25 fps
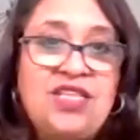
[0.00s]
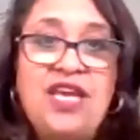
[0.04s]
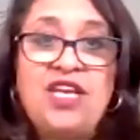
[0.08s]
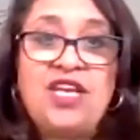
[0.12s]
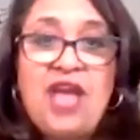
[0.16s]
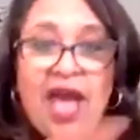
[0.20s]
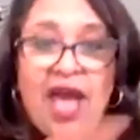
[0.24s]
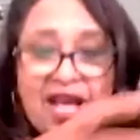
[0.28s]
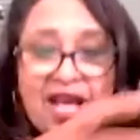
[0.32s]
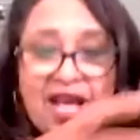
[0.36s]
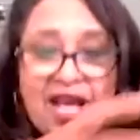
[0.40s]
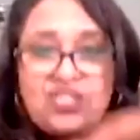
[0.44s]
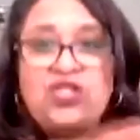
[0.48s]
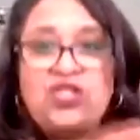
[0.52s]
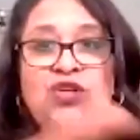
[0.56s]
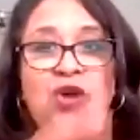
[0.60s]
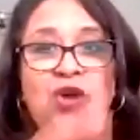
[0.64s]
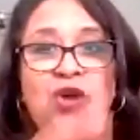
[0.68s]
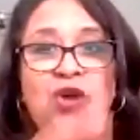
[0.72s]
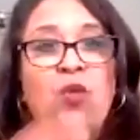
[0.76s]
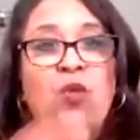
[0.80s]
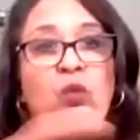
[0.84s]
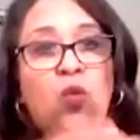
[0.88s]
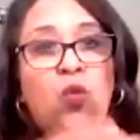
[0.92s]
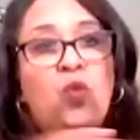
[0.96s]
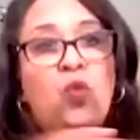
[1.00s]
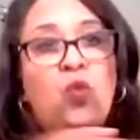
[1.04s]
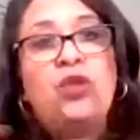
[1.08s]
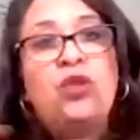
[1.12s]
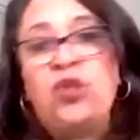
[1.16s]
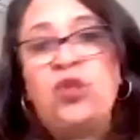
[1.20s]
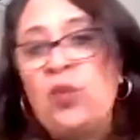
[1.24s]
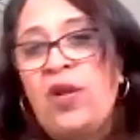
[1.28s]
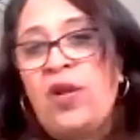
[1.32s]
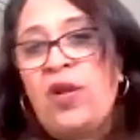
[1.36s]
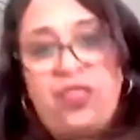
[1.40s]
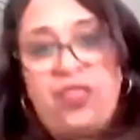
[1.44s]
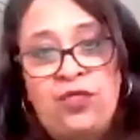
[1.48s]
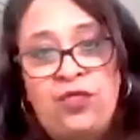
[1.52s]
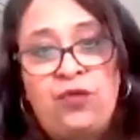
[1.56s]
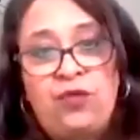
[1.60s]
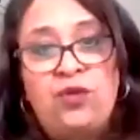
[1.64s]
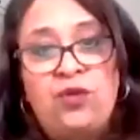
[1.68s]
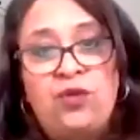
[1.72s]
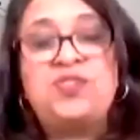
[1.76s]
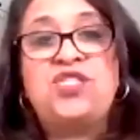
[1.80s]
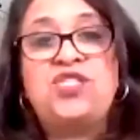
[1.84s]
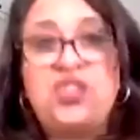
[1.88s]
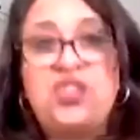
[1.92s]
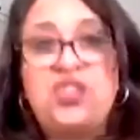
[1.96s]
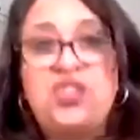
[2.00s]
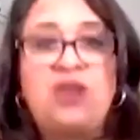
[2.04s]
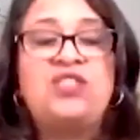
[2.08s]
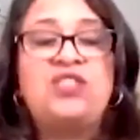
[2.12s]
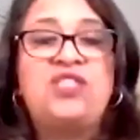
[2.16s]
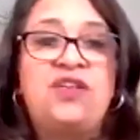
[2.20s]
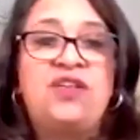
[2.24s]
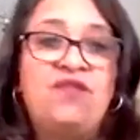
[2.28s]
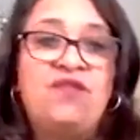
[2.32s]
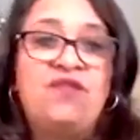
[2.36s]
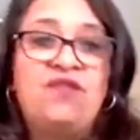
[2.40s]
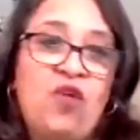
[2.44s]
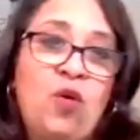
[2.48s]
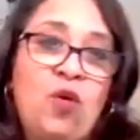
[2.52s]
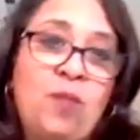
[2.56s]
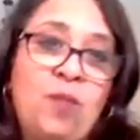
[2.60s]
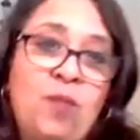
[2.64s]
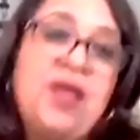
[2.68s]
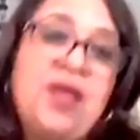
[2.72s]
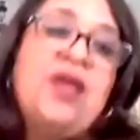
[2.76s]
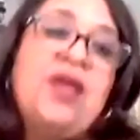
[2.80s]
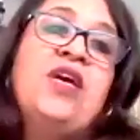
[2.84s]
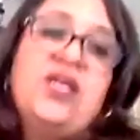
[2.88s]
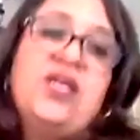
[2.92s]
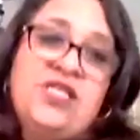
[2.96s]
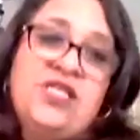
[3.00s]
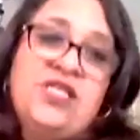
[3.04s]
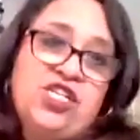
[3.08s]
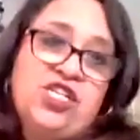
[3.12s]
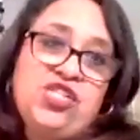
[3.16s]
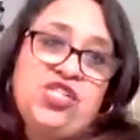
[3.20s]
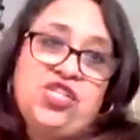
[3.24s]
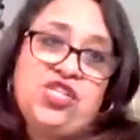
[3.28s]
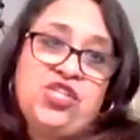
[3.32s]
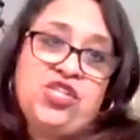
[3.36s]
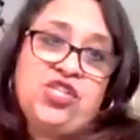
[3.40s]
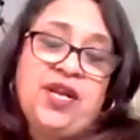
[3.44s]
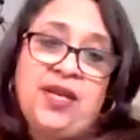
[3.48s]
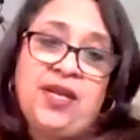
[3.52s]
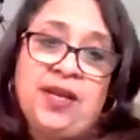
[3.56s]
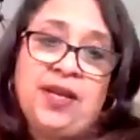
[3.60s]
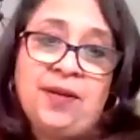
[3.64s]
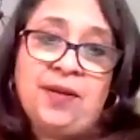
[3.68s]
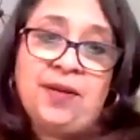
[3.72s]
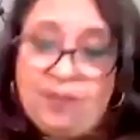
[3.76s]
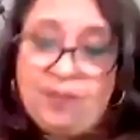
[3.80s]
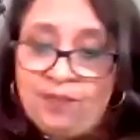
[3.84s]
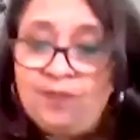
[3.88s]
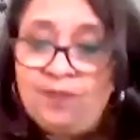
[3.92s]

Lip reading: It has to go all the way through, starting from teacher training.